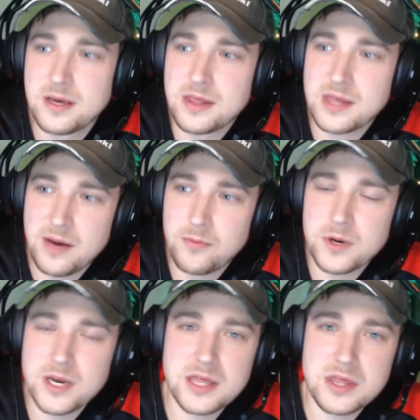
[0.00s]
That
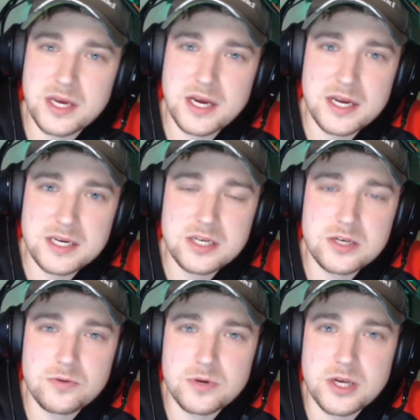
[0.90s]
one I think I need to
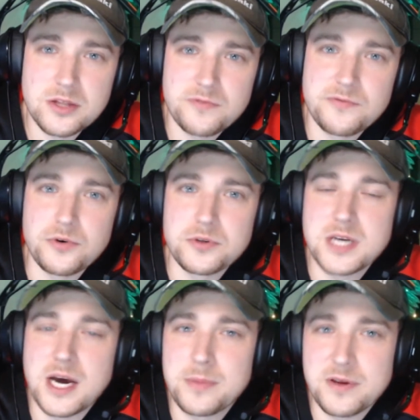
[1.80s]
do another full
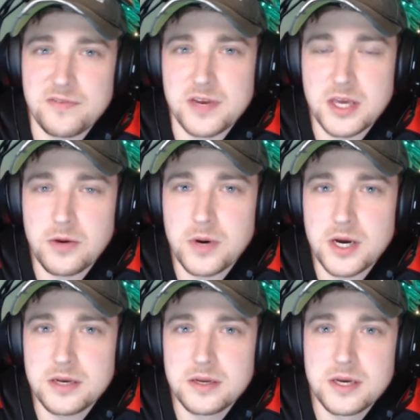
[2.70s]
topic video
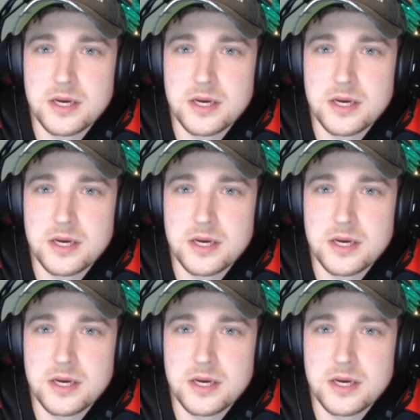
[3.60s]
on,